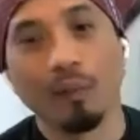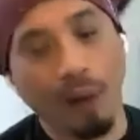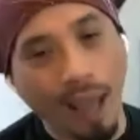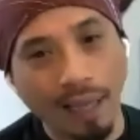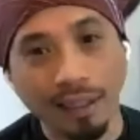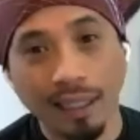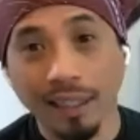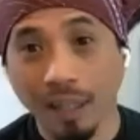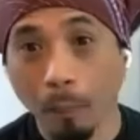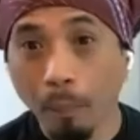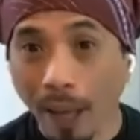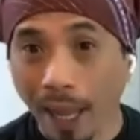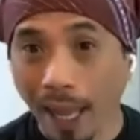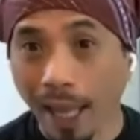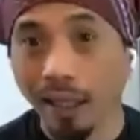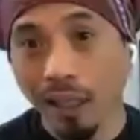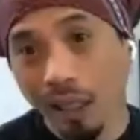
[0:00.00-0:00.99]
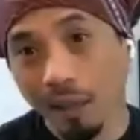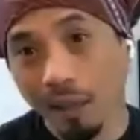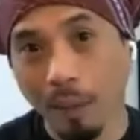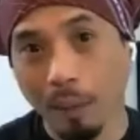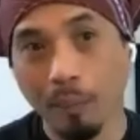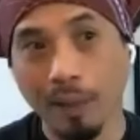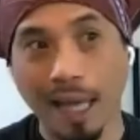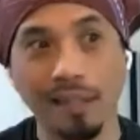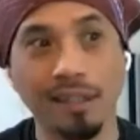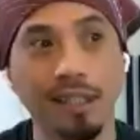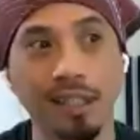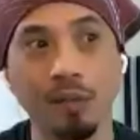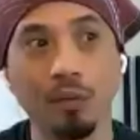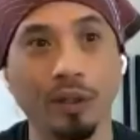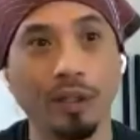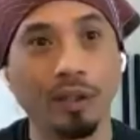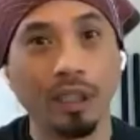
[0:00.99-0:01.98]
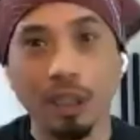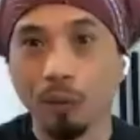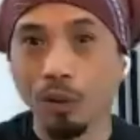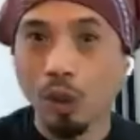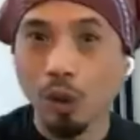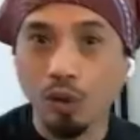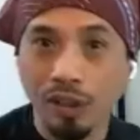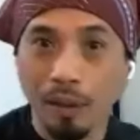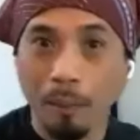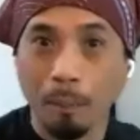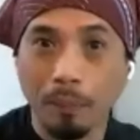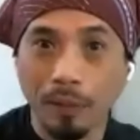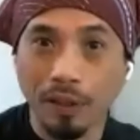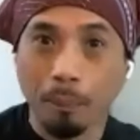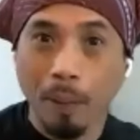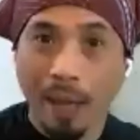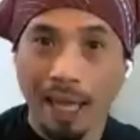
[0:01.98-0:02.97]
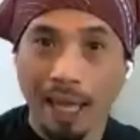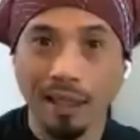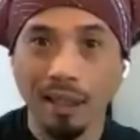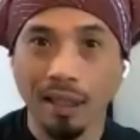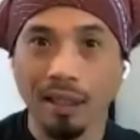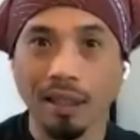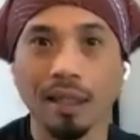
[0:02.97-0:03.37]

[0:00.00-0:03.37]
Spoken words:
and the pen. Remember that scene when he was using the pen?